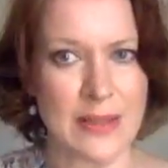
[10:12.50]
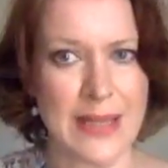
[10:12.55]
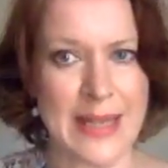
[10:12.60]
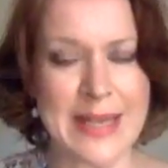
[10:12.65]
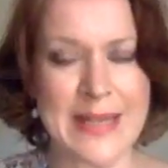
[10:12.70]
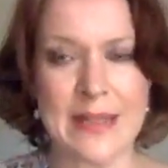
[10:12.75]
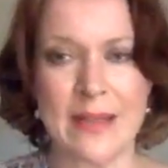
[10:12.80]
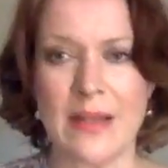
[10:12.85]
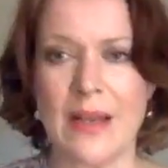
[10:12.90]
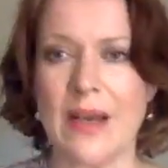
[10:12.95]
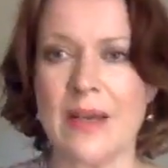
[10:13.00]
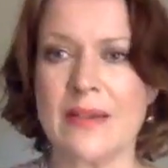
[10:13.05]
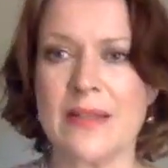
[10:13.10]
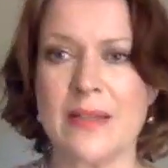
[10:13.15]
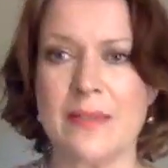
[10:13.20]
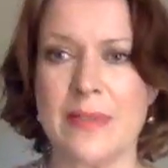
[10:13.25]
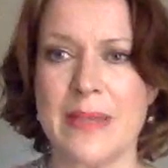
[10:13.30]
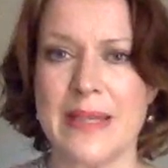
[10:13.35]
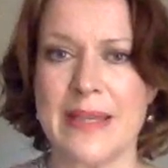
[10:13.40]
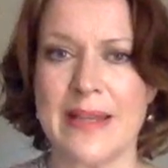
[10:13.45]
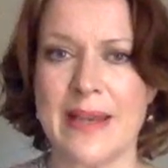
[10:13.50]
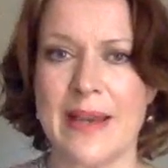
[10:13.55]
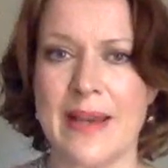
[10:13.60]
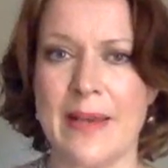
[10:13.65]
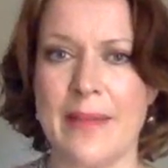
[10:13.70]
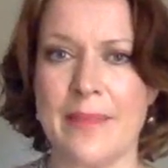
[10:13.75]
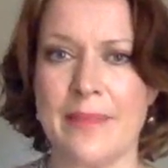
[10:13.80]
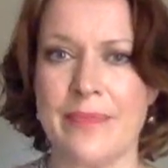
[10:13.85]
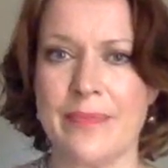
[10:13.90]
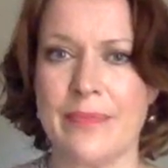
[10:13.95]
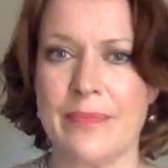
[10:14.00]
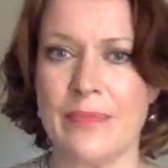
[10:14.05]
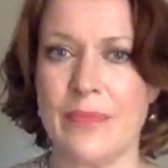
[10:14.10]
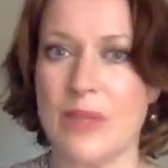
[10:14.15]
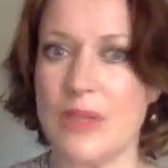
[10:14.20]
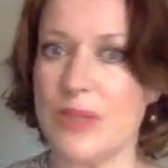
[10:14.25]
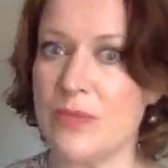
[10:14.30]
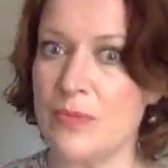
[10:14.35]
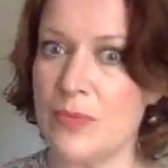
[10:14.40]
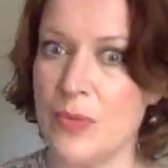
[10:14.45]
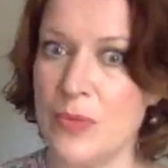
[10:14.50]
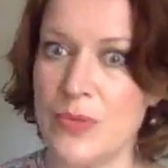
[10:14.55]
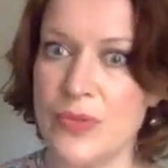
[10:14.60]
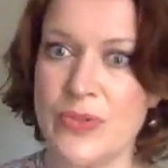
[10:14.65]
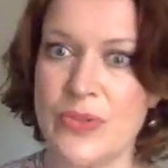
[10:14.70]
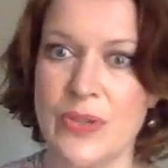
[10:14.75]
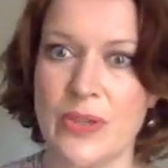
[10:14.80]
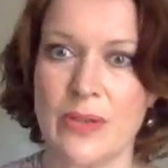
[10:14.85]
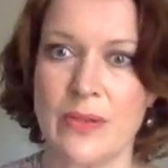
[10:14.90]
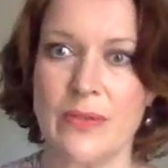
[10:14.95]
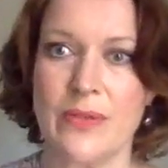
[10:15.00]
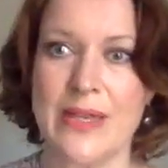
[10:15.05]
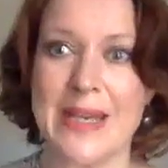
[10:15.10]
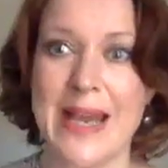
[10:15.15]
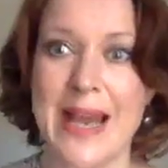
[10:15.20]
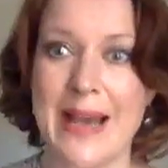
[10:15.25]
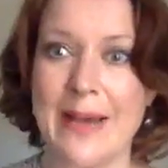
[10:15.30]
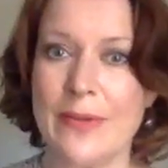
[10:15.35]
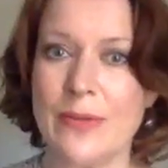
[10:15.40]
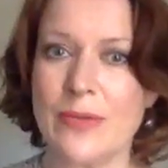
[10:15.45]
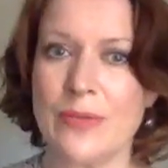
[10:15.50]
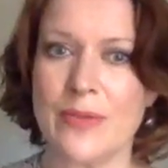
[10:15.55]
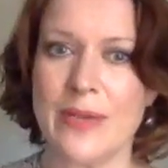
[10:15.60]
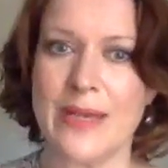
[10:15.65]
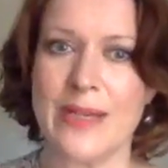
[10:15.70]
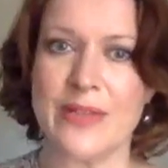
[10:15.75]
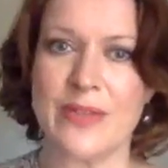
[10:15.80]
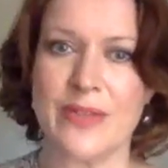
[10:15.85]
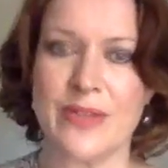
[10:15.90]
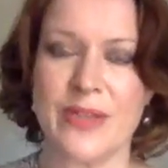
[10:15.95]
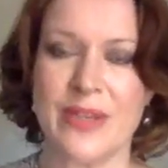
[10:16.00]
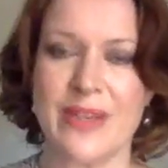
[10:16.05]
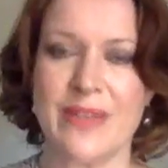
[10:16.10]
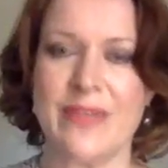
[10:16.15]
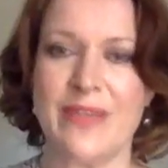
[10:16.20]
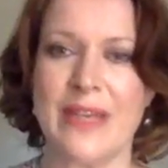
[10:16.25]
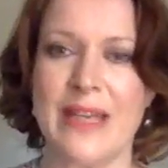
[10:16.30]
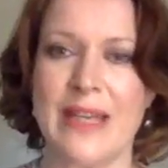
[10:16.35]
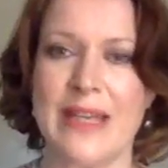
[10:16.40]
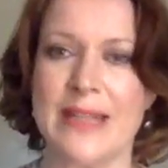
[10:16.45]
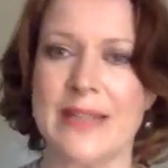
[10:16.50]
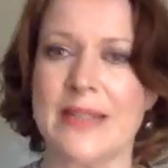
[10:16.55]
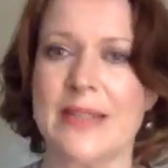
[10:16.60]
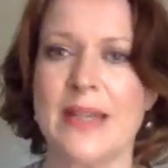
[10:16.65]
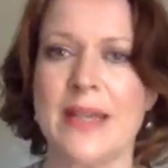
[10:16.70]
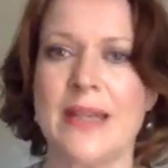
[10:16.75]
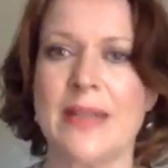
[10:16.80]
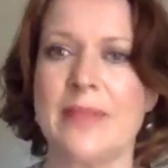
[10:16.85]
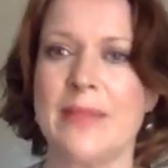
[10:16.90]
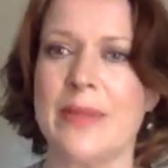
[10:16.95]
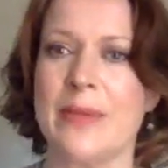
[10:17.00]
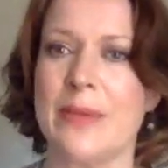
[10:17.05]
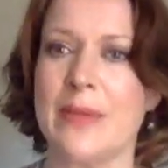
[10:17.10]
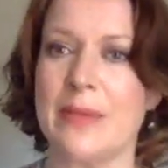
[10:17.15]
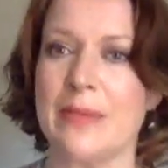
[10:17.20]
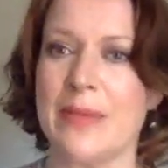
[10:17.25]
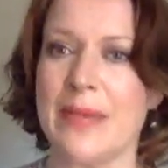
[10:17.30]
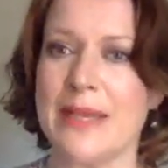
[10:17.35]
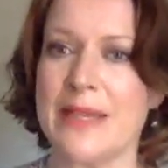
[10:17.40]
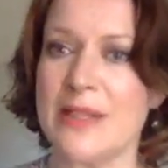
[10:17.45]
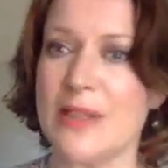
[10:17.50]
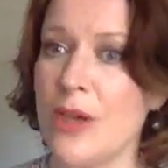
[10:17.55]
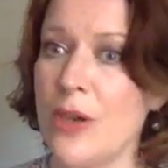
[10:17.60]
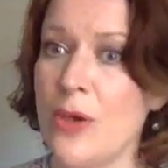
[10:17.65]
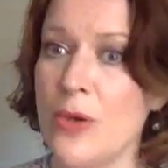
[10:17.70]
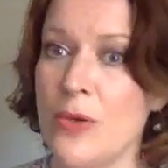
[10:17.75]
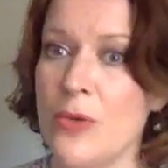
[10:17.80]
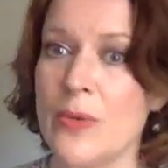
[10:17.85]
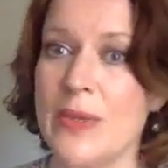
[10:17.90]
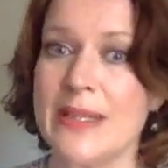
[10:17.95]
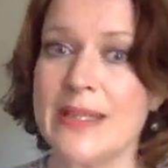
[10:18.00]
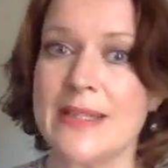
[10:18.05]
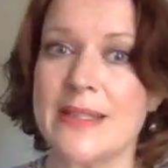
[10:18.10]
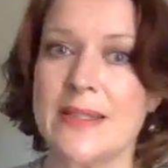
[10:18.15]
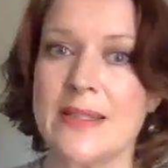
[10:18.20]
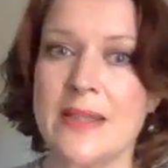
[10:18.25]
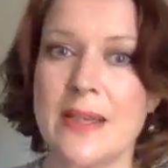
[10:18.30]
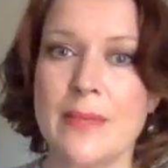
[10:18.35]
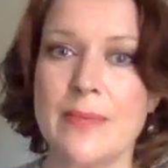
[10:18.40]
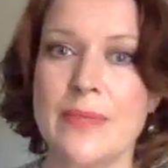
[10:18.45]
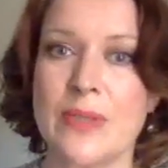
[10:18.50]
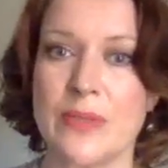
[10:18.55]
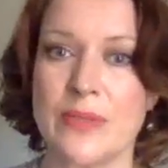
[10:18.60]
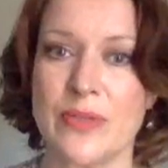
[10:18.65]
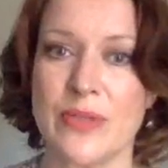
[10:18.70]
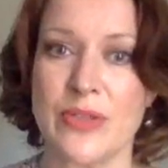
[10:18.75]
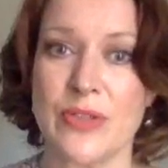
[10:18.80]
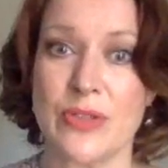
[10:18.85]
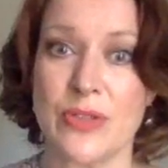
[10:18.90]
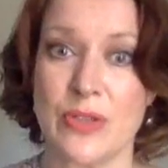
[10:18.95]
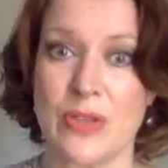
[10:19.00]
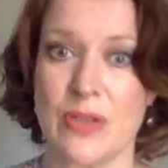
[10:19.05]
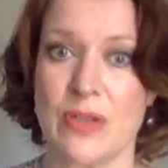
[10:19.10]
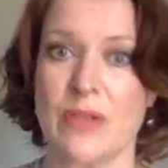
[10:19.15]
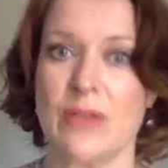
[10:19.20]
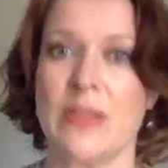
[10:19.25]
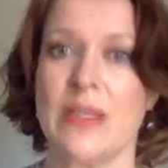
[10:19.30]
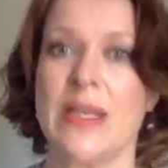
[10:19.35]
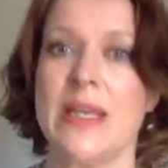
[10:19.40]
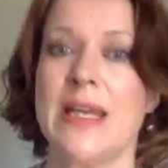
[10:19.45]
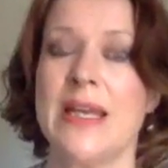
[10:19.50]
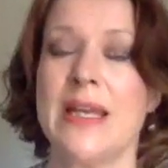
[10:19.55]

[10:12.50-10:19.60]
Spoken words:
ineluctably there, much more so the outrage that I feel inside me when my toe is stubbed on the stone,